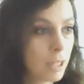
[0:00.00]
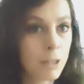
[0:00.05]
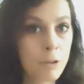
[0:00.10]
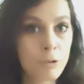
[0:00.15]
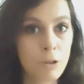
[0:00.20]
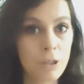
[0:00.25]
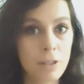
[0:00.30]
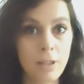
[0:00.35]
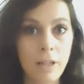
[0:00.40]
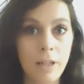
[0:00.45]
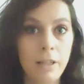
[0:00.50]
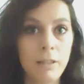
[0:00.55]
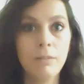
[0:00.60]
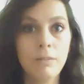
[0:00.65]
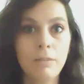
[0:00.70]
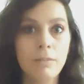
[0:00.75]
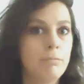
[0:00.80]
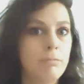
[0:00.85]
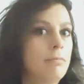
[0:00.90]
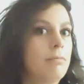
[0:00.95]
countryside
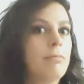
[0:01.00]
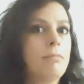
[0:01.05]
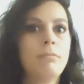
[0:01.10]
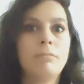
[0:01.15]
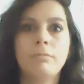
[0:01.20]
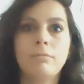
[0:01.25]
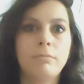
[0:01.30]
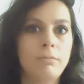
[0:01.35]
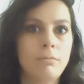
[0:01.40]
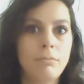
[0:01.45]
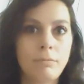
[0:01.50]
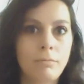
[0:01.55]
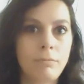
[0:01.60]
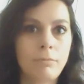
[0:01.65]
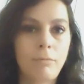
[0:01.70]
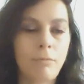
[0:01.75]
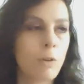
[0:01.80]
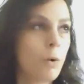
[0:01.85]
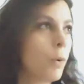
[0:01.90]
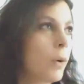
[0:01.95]

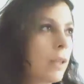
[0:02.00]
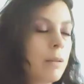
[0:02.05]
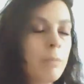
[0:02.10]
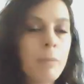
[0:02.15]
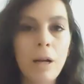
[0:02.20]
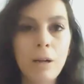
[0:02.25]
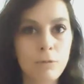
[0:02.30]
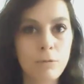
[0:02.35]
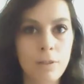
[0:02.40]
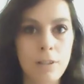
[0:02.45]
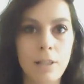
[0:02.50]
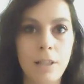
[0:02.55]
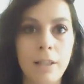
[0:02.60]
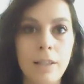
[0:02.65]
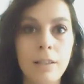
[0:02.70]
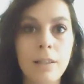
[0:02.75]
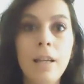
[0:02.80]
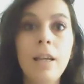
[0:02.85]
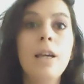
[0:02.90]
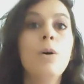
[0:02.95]
or the
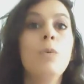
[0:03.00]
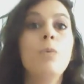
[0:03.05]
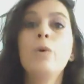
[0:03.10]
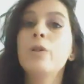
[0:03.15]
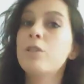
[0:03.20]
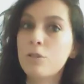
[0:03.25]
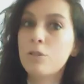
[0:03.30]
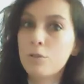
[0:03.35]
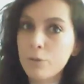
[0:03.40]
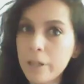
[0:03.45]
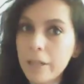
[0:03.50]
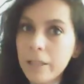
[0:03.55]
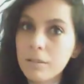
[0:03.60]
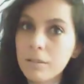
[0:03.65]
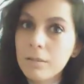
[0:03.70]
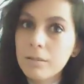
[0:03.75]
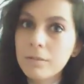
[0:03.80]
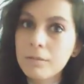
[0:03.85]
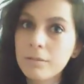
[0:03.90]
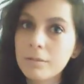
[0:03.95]
mountainside, which is
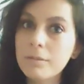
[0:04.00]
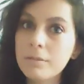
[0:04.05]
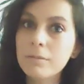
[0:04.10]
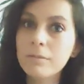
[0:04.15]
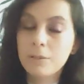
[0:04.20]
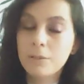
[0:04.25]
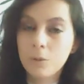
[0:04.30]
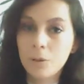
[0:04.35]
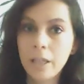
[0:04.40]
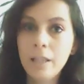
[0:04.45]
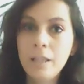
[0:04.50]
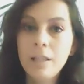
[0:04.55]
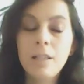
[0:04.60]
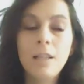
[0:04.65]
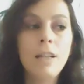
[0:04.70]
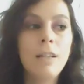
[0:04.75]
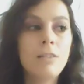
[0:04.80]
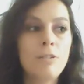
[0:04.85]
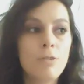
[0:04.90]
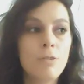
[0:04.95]
great, okay?
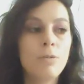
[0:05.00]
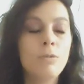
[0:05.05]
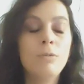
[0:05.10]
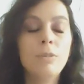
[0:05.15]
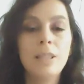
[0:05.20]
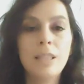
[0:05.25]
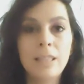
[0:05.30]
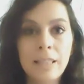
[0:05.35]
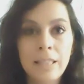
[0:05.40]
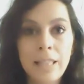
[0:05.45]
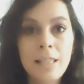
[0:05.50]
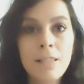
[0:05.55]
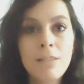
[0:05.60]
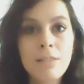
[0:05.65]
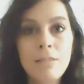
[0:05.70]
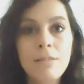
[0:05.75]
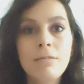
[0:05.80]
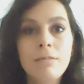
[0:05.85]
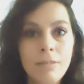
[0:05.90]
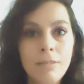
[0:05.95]
So
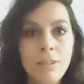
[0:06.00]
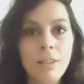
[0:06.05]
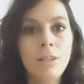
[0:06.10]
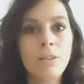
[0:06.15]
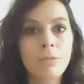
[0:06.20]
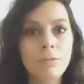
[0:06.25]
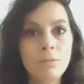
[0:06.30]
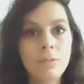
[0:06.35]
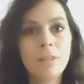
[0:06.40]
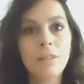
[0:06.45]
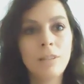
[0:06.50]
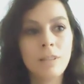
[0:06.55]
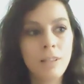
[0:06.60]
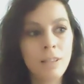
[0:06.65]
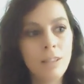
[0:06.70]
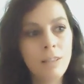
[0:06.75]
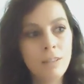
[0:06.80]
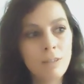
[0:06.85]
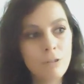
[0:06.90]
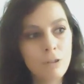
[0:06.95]
that's, you know,
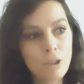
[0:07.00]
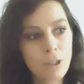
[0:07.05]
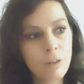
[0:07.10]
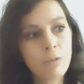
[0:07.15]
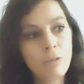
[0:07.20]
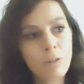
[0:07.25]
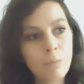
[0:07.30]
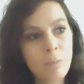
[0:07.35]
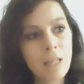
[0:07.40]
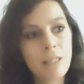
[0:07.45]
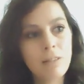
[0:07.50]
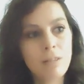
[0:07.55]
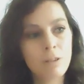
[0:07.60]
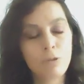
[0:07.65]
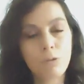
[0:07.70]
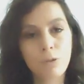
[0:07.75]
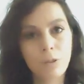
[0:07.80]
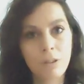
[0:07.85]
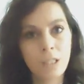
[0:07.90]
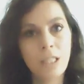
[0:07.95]
the general
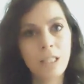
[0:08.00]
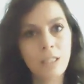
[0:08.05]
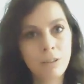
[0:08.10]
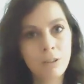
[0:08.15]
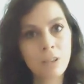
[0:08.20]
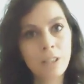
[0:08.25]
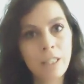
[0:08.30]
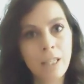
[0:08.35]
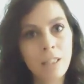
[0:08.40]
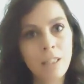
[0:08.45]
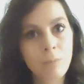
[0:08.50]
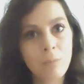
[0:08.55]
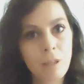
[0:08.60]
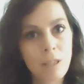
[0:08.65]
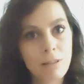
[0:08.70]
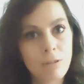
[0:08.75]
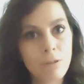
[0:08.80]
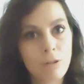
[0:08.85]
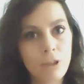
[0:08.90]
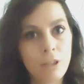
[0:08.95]
message or the underlying
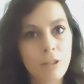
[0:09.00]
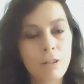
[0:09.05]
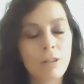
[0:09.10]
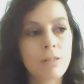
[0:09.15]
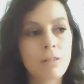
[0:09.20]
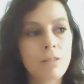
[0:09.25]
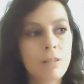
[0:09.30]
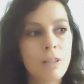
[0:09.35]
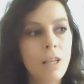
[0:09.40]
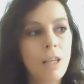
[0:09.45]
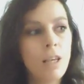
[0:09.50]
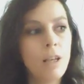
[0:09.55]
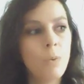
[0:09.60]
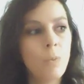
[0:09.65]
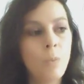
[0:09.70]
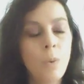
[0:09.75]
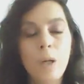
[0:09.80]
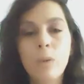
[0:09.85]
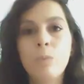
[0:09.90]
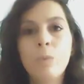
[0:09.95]
message here is
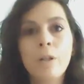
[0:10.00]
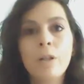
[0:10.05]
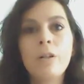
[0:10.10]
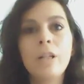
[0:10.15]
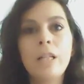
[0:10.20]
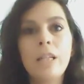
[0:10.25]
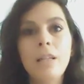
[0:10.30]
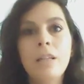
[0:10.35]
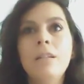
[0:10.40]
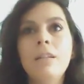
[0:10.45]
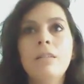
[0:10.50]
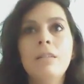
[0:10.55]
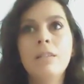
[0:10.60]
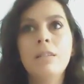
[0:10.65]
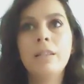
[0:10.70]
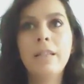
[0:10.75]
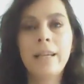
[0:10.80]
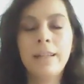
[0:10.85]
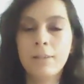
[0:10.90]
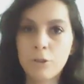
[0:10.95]
when we're in
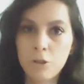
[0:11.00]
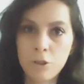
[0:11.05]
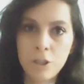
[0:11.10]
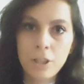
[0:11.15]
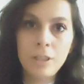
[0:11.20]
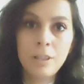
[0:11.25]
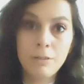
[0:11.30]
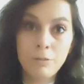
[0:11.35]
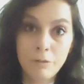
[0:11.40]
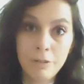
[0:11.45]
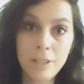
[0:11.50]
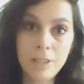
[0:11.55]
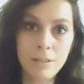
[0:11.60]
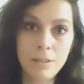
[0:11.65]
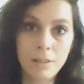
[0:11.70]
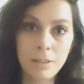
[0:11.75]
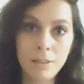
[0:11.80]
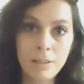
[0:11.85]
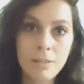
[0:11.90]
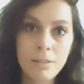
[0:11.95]
an energy
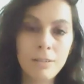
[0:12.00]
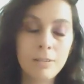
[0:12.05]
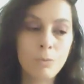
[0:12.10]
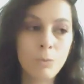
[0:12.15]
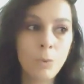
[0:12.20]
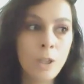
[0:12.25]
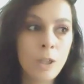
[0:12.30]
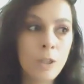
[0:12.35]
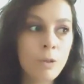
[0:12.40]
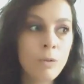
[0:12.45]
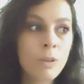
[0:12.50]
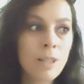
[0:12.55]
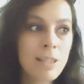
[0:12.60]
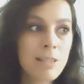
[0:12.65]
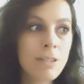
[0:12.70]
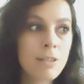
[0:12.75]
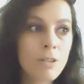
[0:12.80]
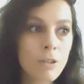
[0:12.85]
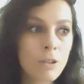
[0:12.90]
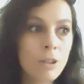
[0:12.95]
deficit, we don't
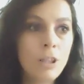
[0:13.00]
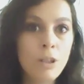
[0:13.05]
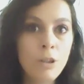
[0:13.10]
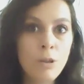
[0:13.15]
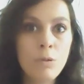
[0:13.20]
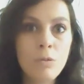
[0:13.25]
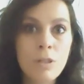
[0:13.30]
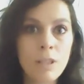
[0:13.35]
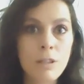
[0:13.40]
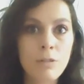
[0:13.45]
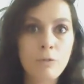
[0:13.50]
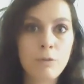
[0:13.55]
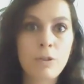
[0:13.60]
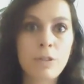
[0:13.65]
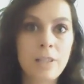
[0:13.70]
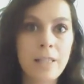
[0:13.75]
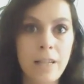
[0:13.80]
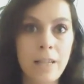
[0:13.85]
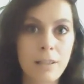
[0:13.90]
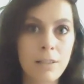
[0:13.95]
necessarily use it for
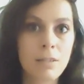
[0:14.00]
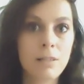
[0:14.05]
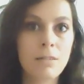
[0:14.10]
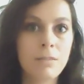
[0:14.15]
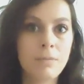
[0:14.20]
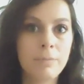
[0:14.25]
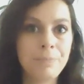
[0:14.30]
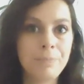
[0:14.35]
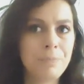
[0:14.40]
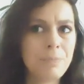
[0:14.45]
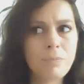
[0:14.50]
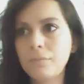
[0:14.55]
sex.